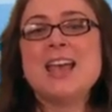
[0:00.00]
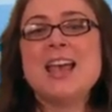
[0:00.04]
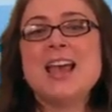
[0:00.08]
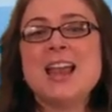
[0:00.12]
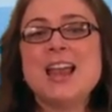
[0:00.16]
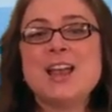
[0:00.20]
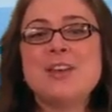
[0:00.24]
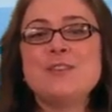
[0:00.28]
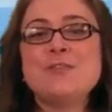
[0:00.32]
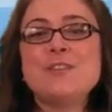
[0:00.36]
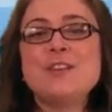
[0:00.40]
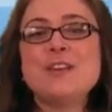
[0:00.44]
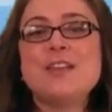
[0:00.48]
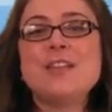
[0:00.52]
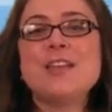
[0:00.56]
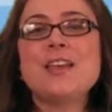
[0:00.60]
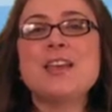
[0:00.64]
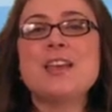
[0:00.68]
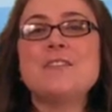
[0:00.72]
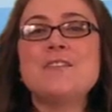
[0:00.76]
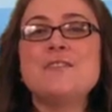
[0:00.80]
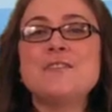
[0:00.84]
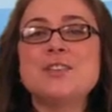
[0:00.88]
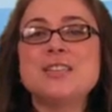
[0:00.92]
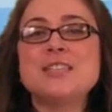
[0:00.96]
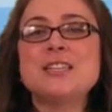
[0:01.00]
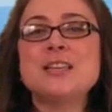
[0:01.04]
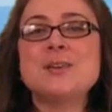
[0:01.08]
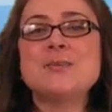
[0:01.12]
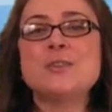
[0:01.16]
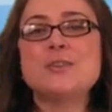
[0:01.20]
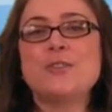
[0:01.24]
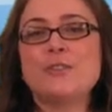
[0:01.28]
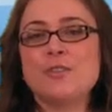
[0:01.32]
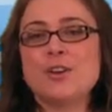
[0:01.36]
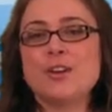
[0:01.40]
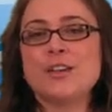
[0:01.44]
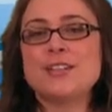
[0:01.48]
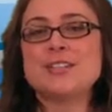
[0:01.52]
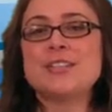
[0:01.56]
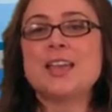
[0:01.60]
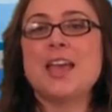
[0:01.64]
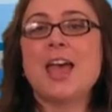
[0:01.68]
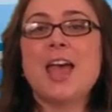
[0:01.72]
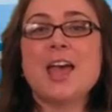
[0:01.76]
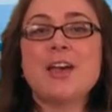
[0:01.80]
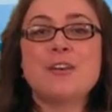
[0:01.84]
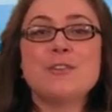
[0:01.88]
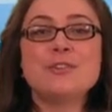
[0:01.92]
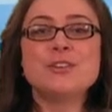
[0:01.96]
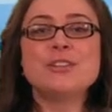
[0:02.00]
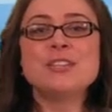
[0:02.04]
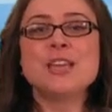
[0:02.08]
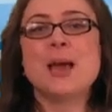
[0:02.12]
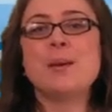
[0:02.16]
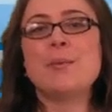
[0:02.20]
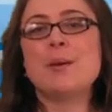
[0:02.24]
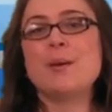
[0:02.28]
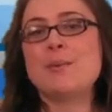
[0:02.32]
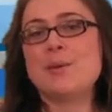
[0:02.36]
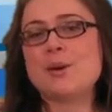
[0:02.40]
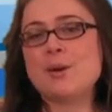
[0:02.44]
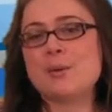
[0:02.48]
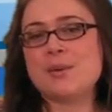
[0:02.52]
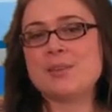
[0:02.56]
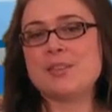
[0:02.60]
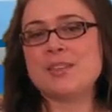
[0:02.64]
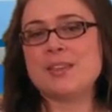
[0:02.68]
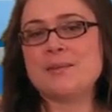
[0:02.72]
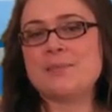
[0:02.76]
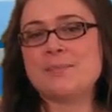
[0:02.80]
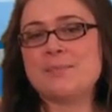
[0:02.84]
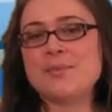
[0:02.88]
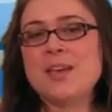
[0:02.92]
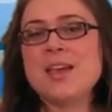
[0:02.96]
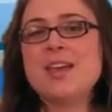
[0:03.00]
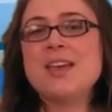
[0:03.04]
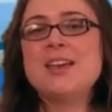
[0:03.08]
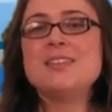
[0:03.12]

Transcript: and I feel like I'm visiting with friends every time I work with them.